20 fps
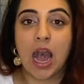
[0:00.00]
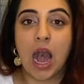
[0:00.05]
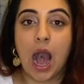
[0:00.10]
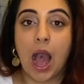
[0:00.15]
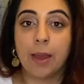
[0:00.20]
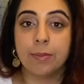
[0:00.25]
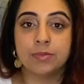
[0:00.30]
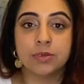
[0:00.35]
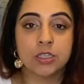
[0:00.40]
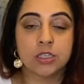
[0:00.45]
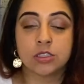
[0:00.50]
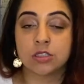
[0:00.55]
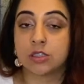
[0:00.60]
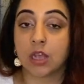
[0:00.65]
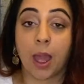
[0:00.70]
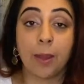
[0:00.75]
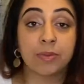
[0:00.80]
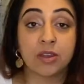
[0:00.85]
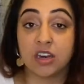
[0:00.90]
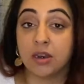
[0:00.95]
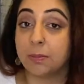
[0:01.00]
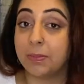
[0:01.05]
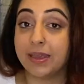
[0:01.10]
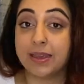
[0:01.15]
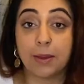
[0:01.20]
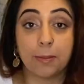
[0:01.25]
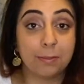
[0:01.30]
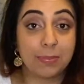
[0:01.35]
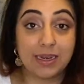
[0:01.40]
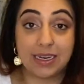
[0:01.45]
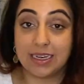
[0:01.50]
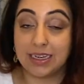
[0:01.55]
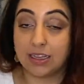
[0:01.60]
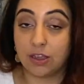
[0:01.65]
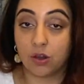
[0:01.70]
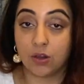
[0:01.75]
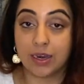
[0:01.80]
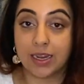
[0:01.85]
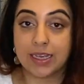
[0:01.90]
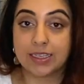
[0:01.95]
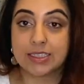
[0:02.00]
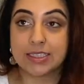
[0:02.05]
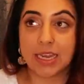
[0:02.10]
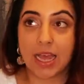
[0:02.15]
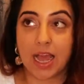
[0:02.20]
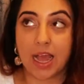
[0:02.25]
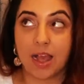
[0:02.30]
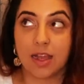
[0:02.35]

I'm going to be completely honest.